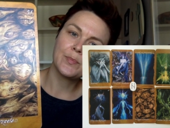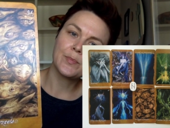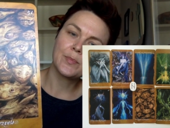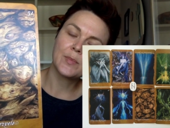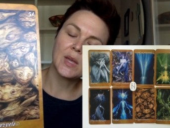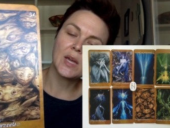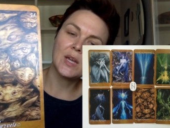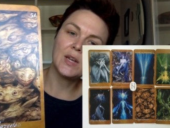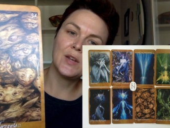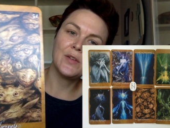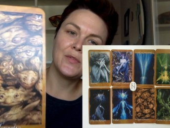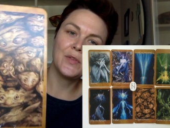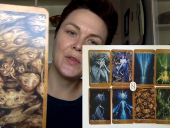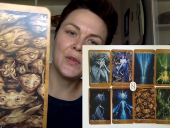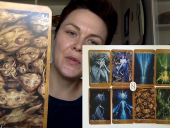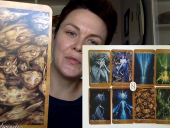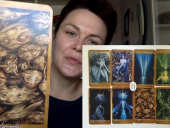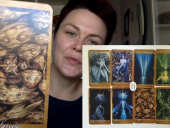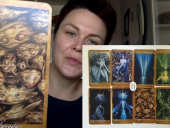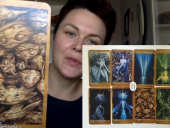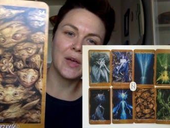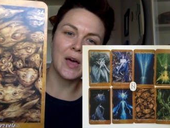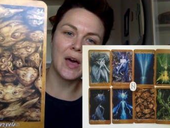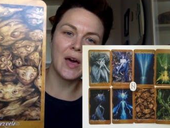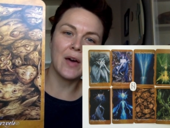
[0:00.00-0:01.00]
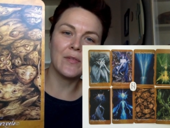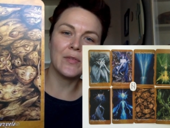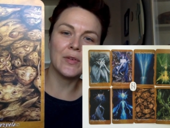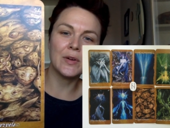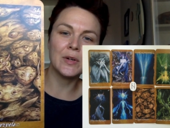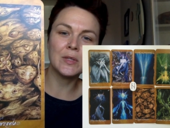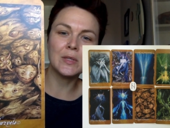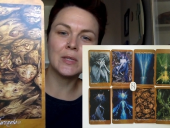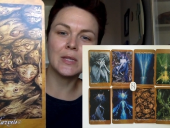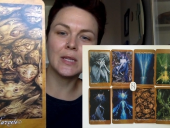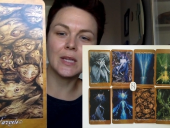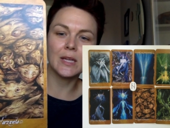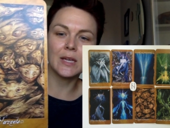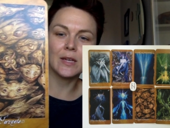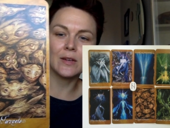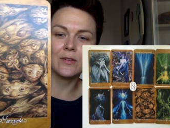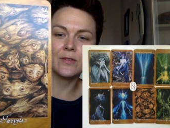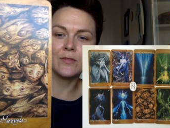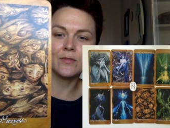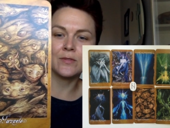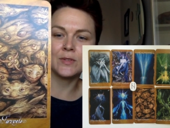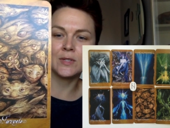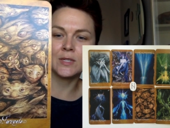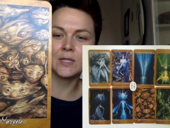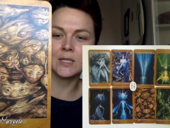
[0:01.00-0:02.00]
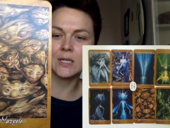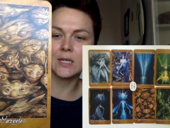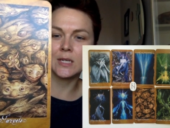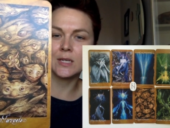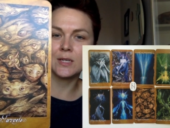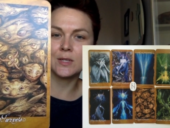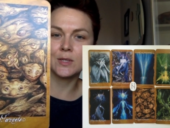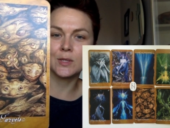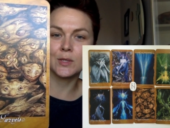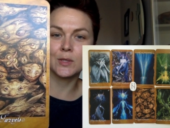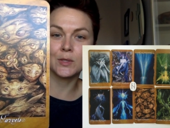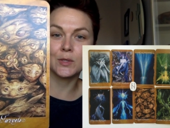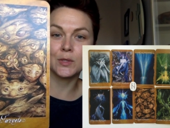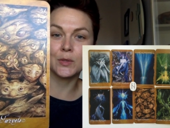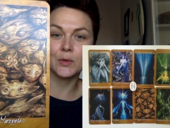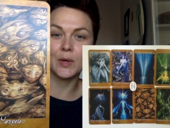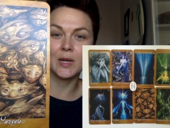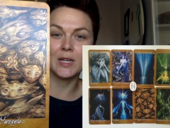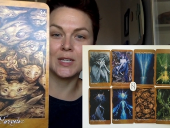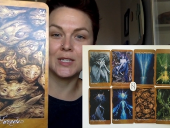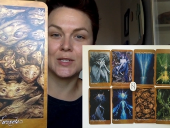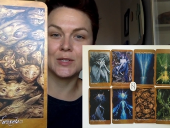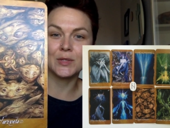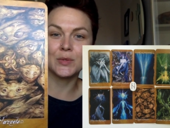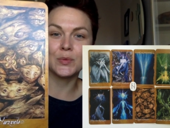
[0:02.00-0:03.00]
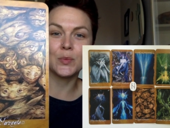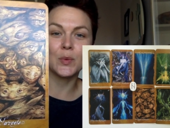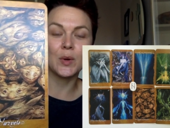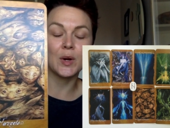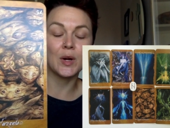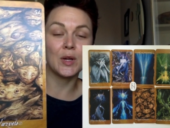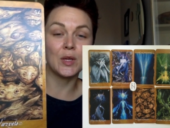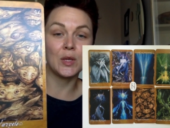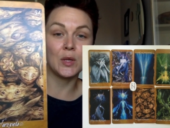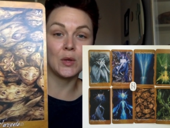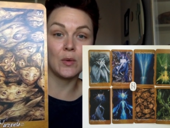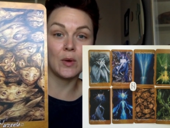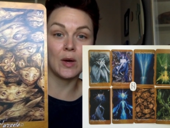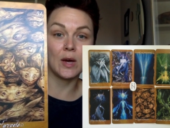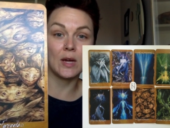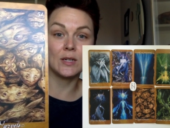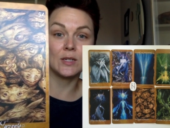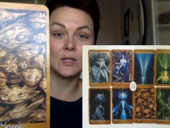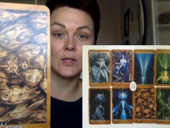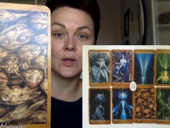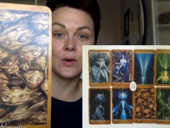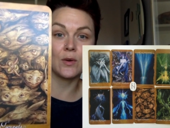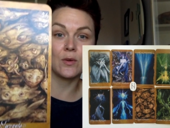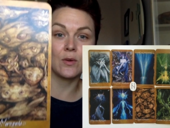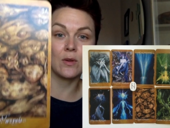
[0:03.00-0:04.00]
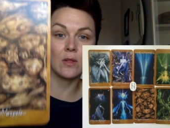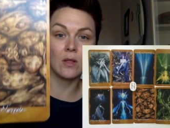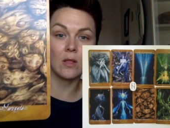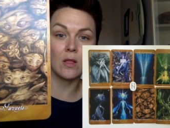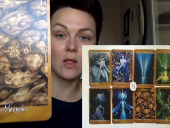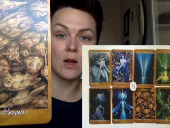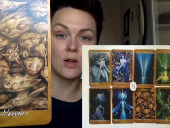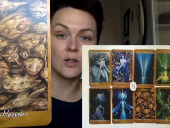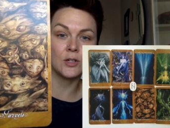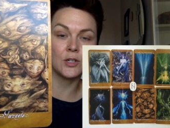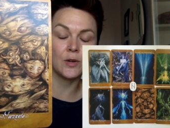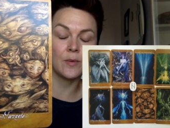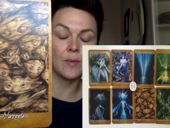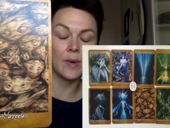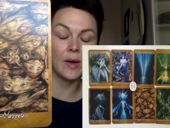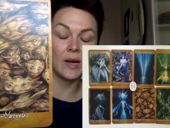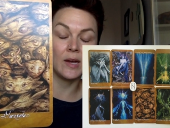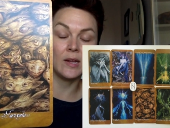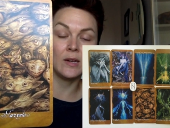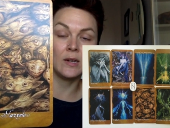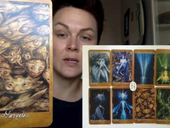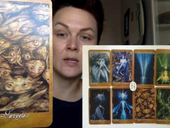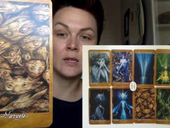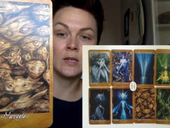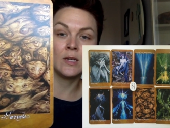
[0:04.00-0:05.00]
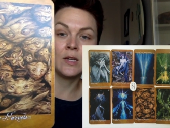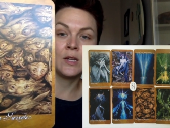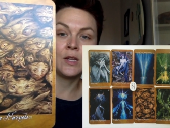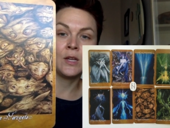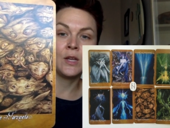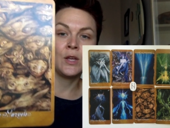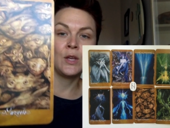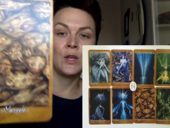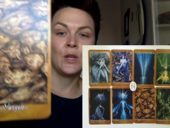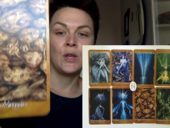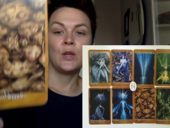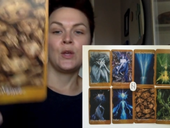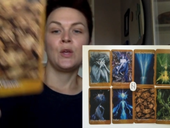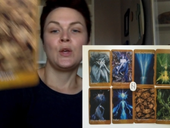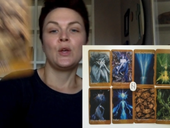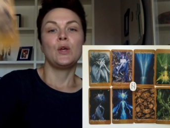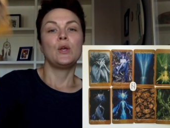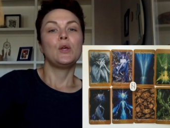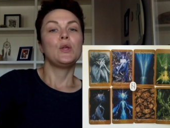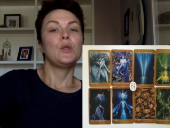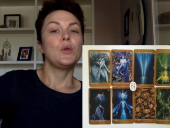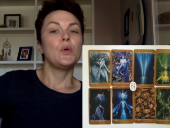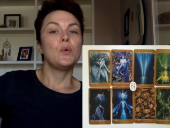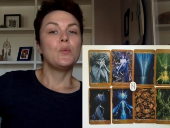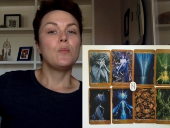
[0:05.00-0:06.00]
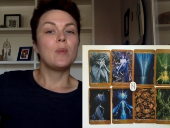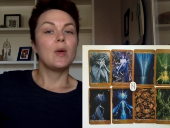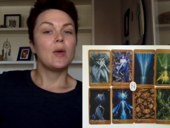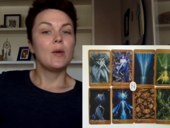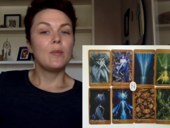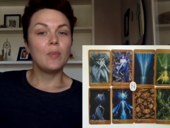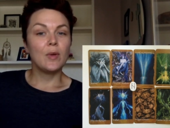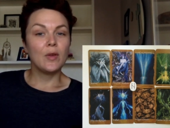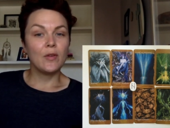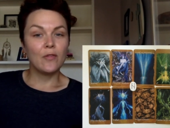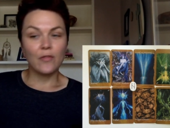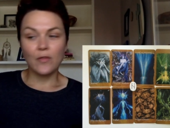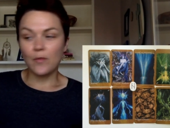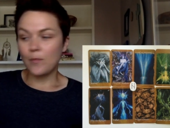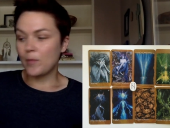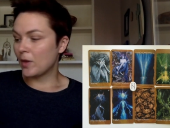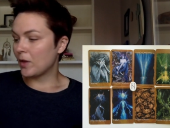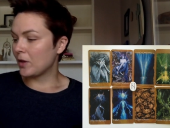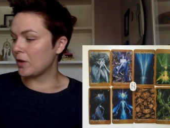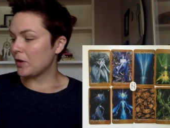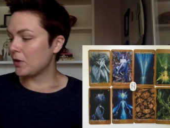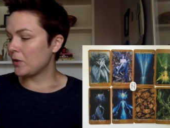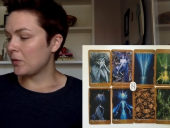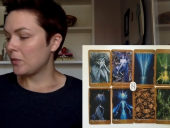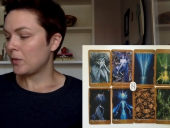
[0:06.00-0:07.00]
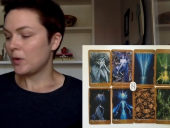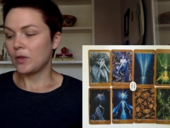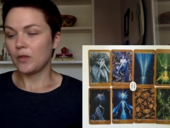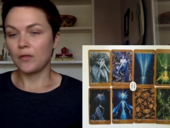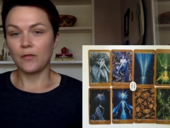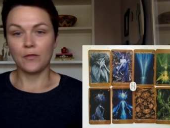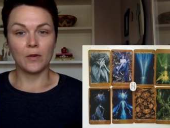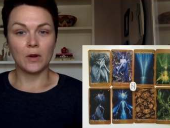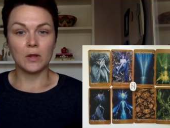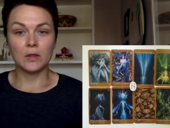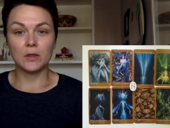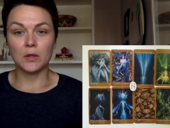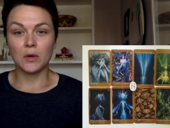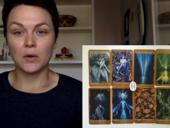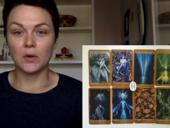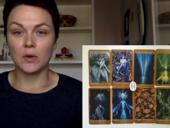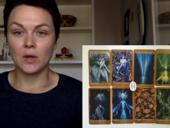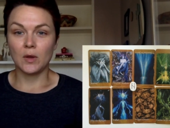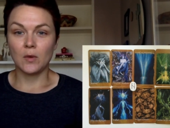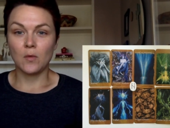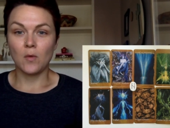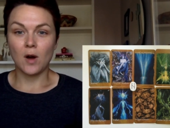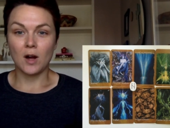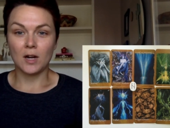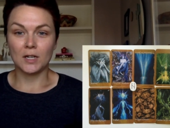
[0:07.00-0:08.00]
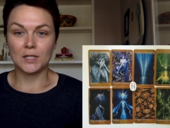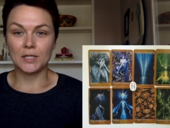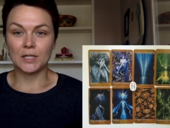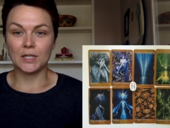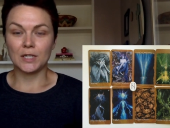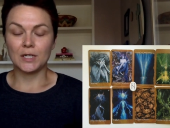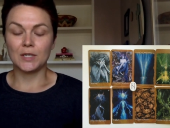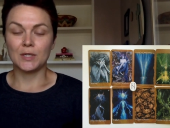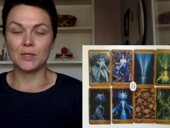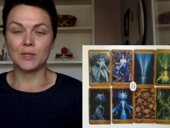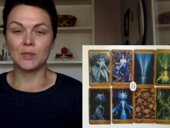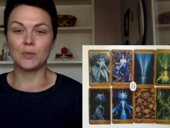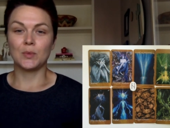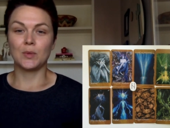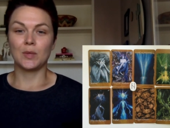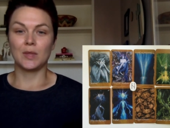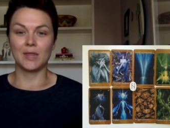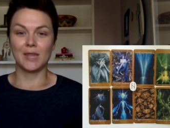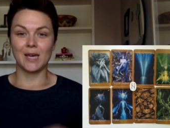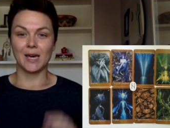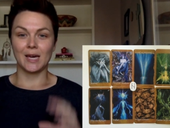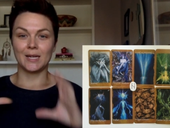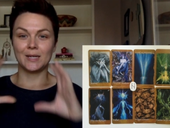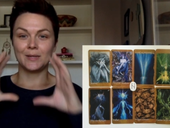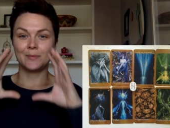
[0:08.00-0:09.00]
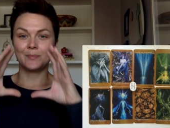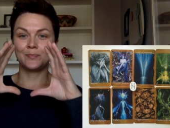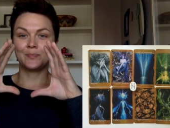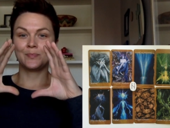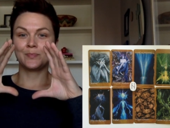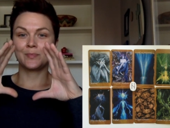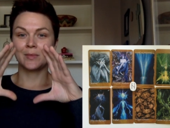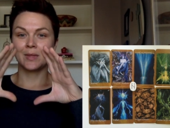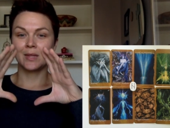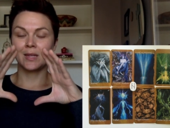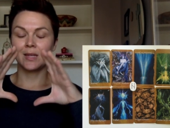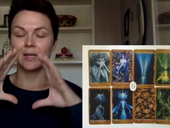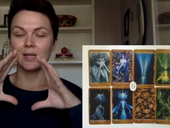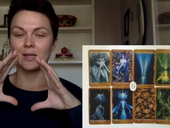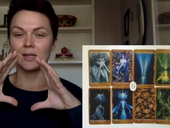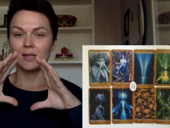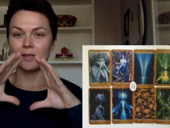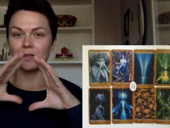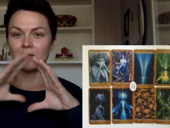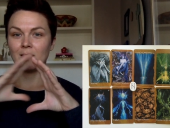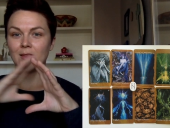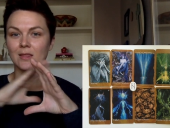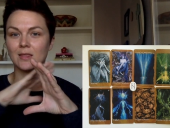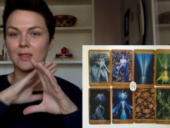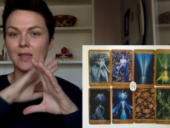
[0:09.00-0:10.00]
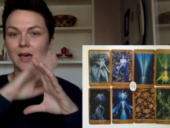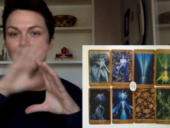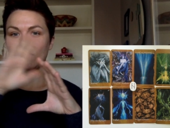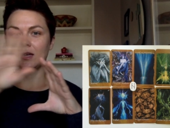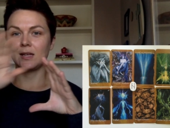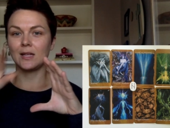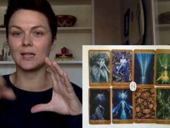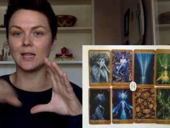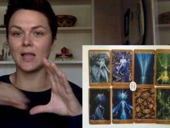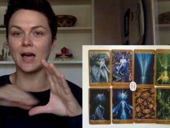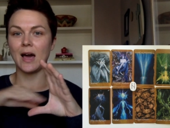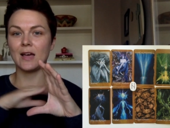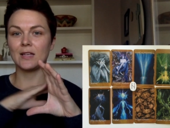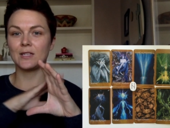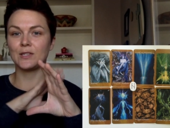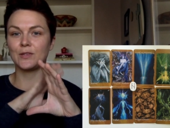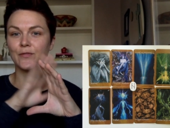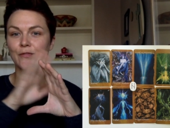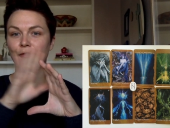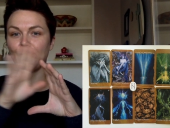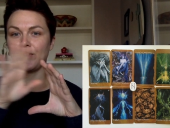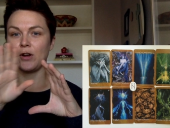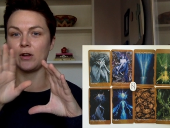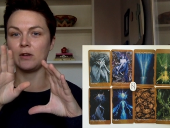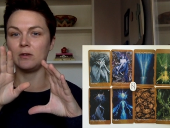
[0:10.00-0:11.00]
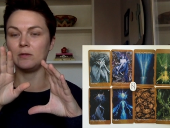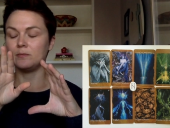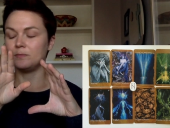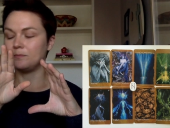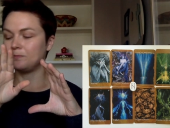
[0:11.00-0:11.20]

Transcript: And if you've ever lived in a situation where you had to go to the laundromat, you may be familiar with front-loading washers with that glass front.